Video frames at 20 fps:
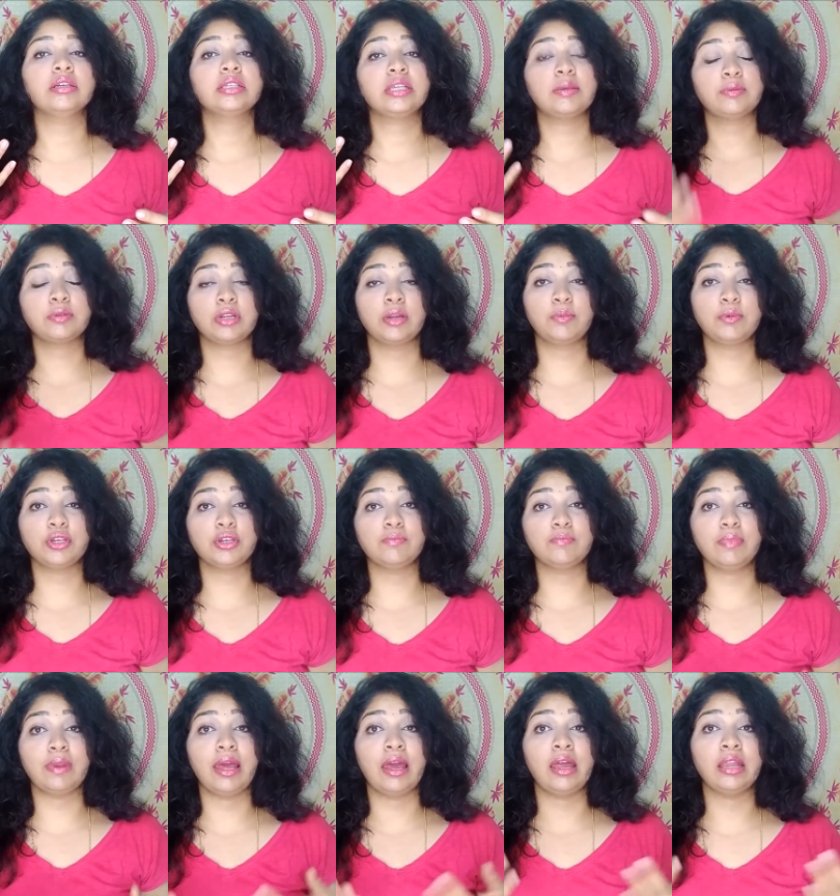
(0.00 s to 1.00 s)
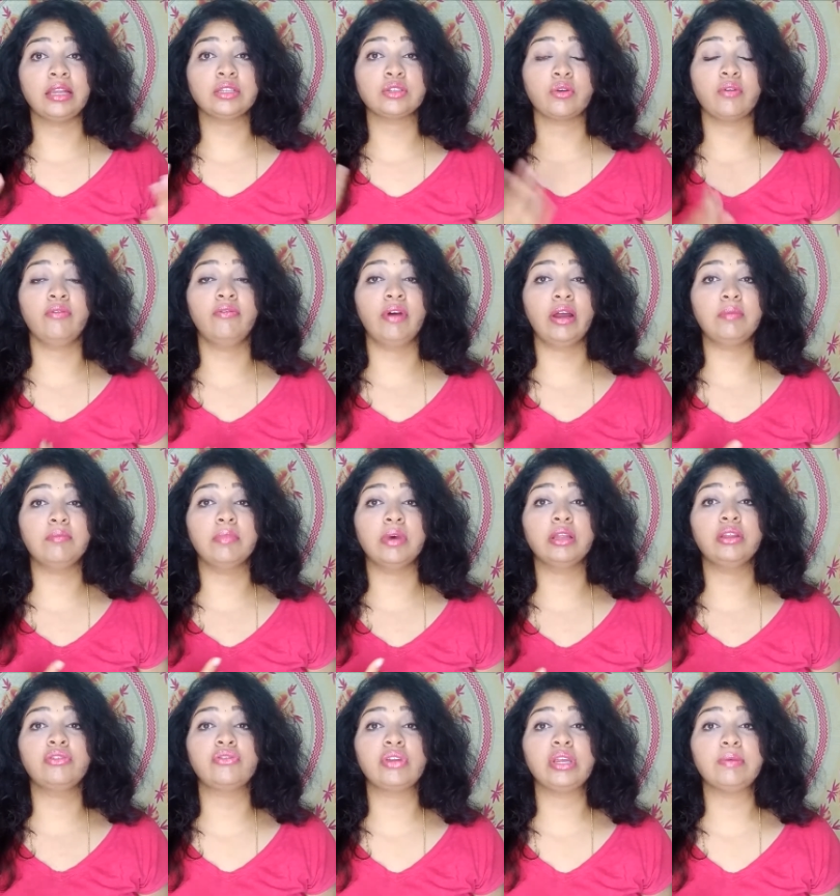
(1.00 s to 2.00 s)
subscription plans of 1
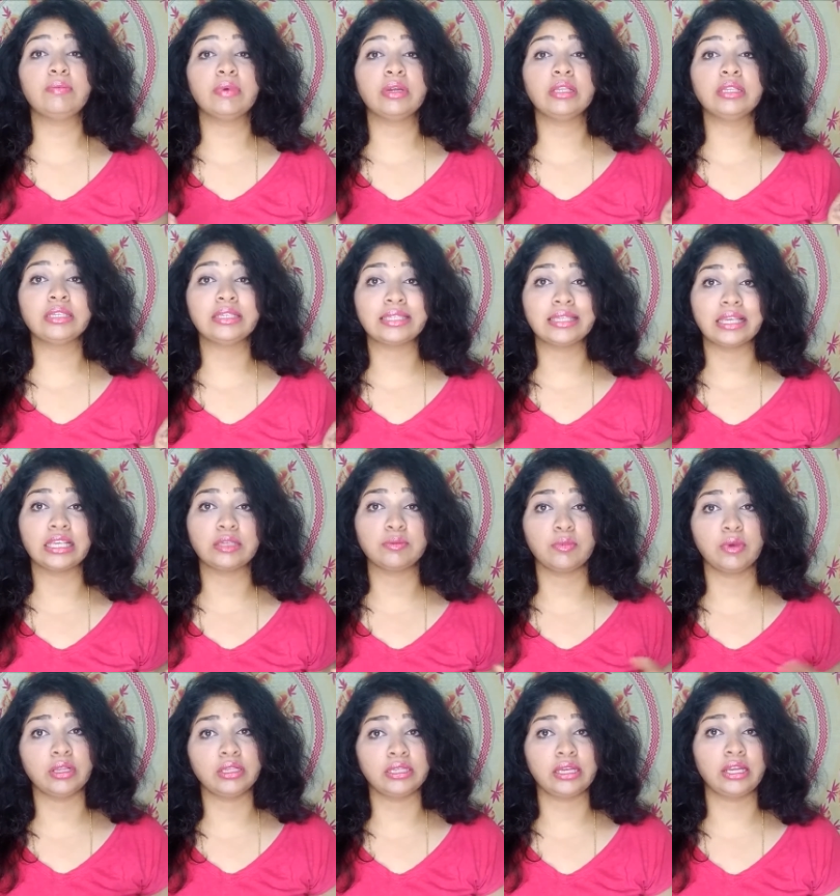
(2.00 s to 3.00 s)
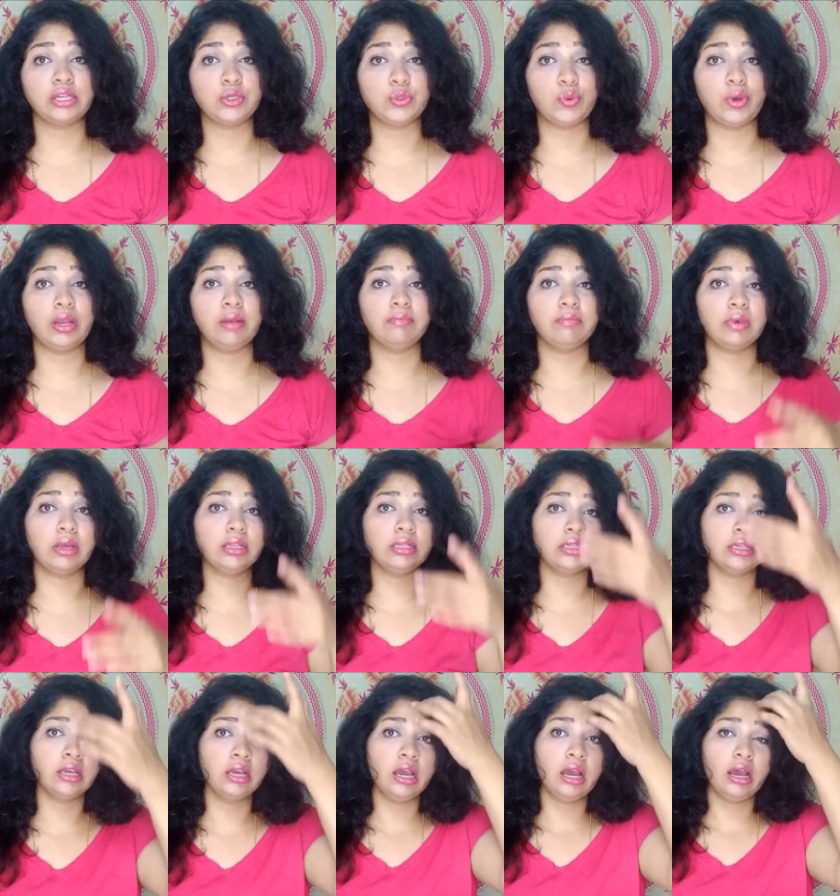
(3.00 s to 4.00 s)
month, 3 months, 6 months and 12
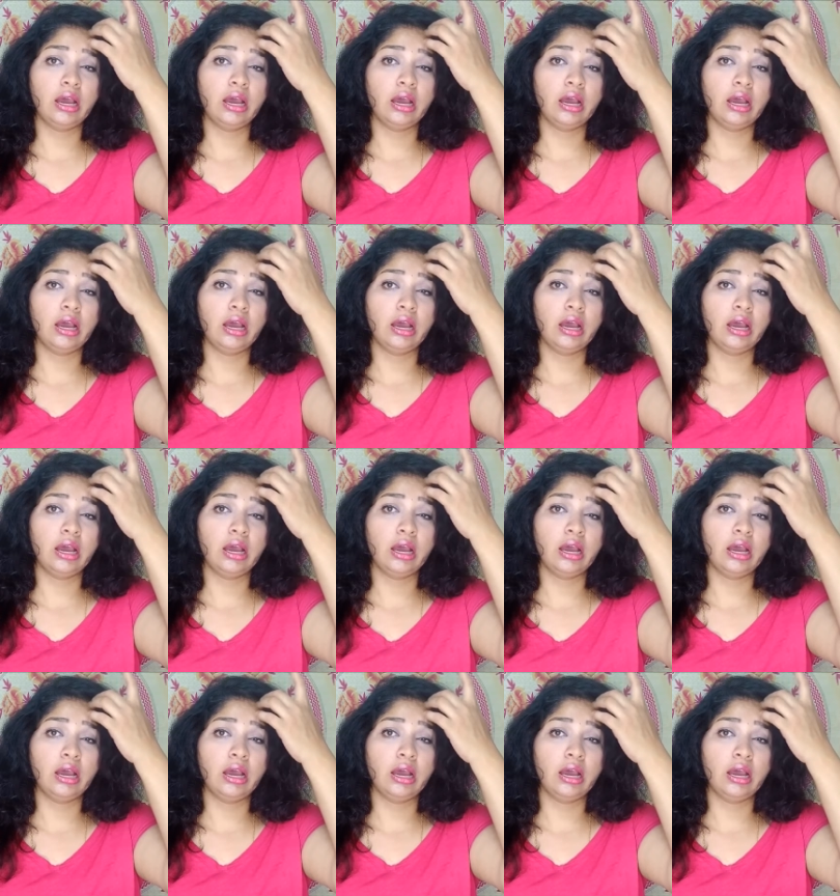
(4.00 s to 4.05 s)
months.